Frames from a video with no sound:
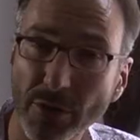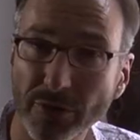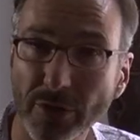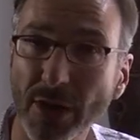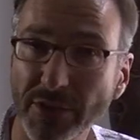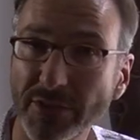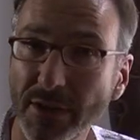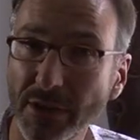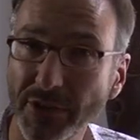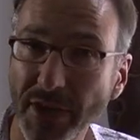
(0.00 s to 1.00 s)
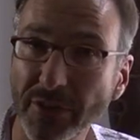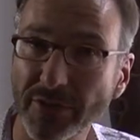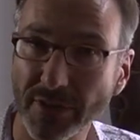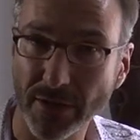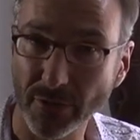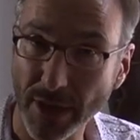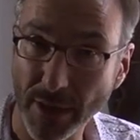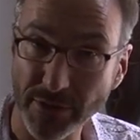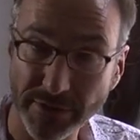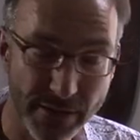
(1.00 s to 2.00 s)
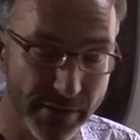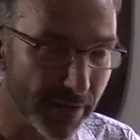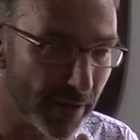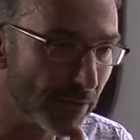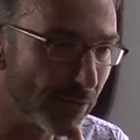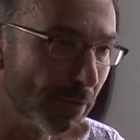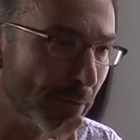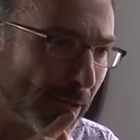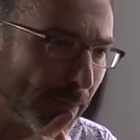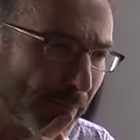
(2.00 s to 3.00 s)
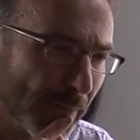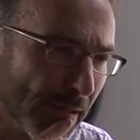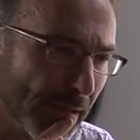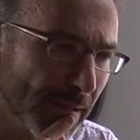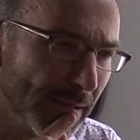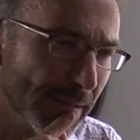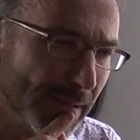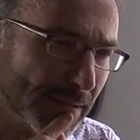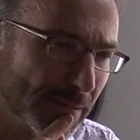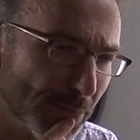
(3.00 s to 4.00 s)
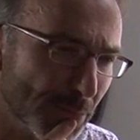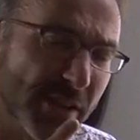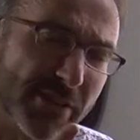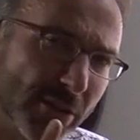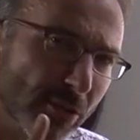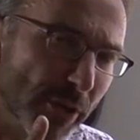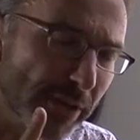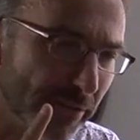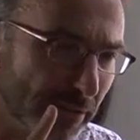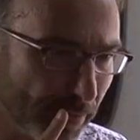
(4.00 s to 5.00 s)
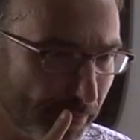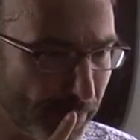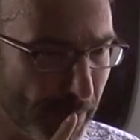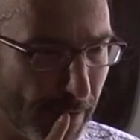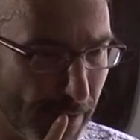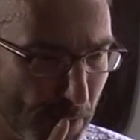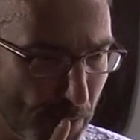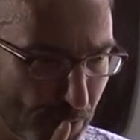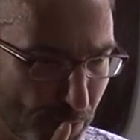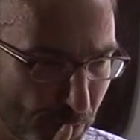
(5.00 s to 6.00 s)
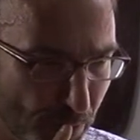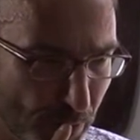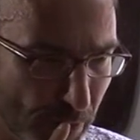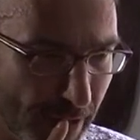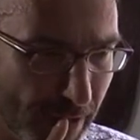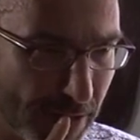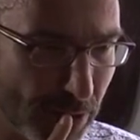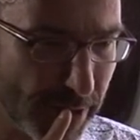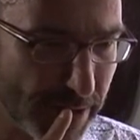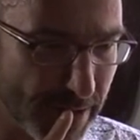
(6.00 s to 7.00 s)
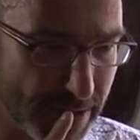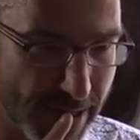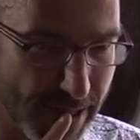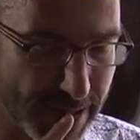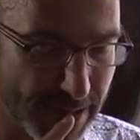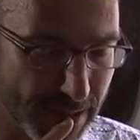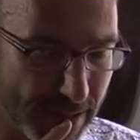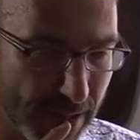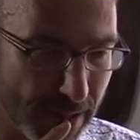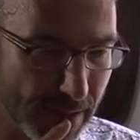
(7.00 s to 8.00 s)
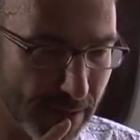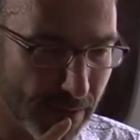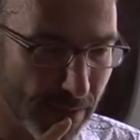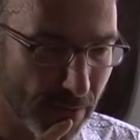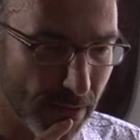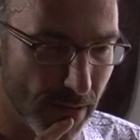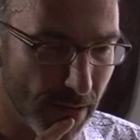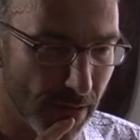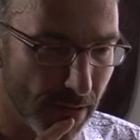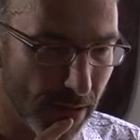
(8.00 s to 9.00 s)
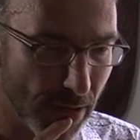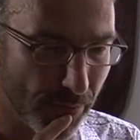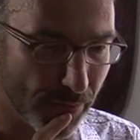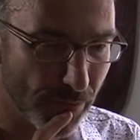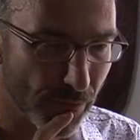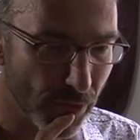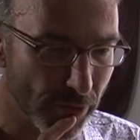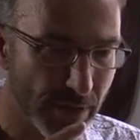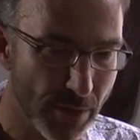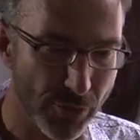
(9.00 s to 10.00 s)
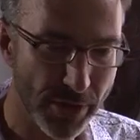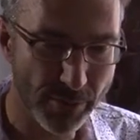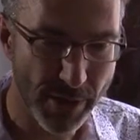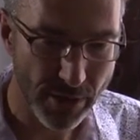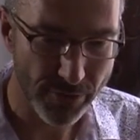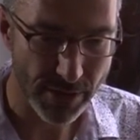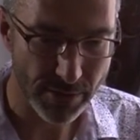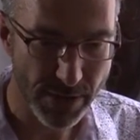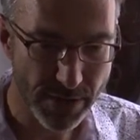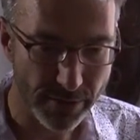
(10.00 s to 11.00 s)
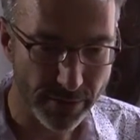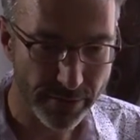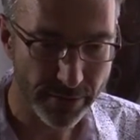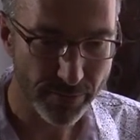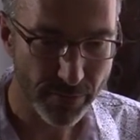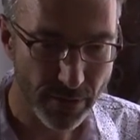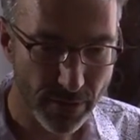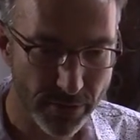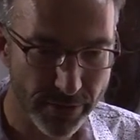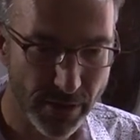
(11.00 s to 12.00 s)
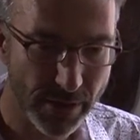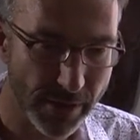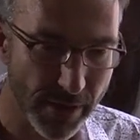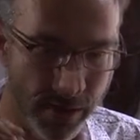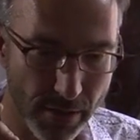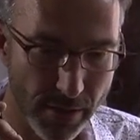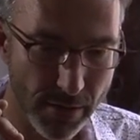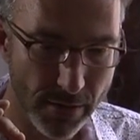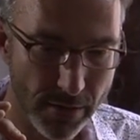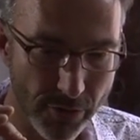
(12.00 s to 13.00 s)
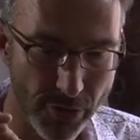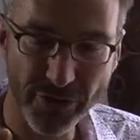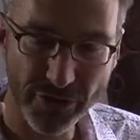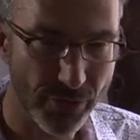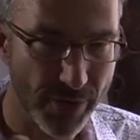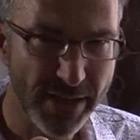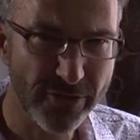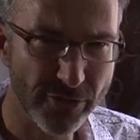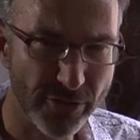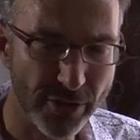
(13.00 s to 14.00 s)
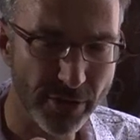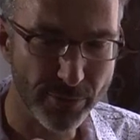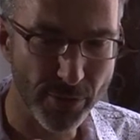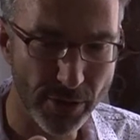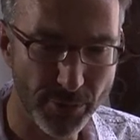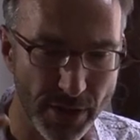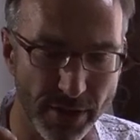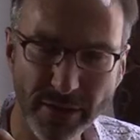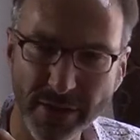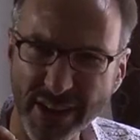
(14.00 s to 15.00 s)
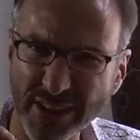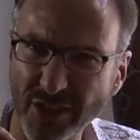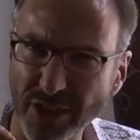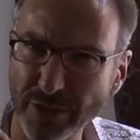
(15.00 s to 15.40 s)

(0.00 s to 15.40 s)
because you can't see it on the outside; it all happens inside the female. But there's a twist, um, and the twist is that, um, for example, in many of these beetles, you see that they are not just flanges on the on the penis. There's actually